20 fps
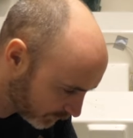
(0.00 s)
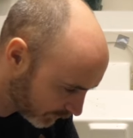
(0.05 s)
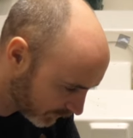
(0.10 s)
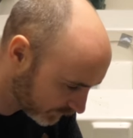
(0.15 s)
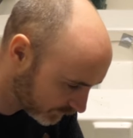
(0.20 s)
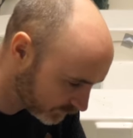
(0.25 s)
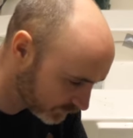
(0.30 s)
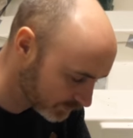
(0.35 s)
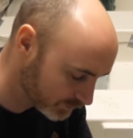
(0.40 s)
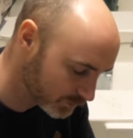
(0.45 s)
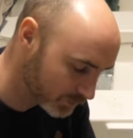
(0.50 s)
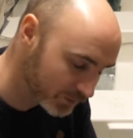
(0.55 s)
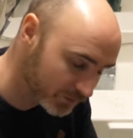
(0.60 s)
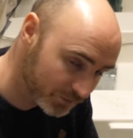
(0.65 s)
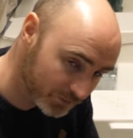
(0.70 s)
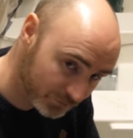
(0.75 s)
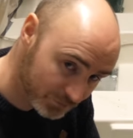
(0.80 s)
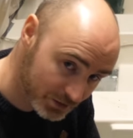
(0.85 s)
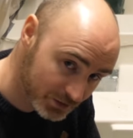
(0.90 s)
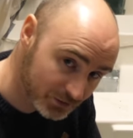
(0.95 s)
whatever, and,
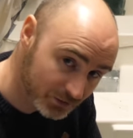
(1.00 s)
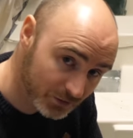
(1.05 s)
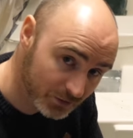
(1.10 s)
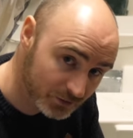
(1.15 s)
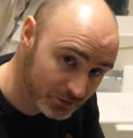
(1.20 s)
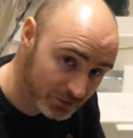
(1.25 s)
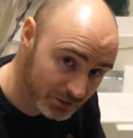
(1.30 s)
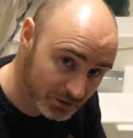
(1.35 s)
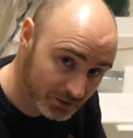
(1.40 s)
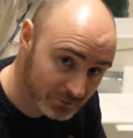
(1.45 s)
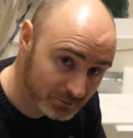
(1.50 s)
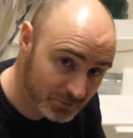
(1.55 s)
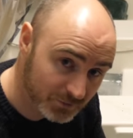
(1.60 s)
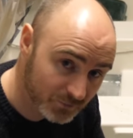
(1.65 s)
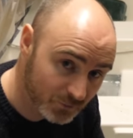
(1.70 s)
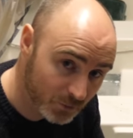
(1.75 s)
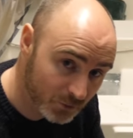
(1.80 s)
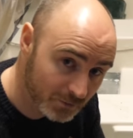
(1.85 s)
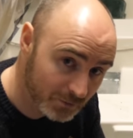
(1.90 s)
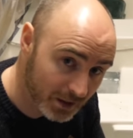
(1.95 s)
and the research I did
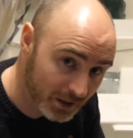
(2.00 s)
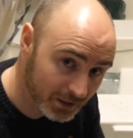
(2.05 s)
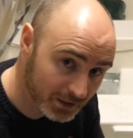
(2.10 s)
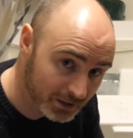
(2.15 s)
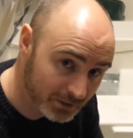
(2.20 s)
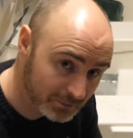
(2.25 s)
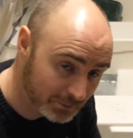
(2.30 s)
before buying a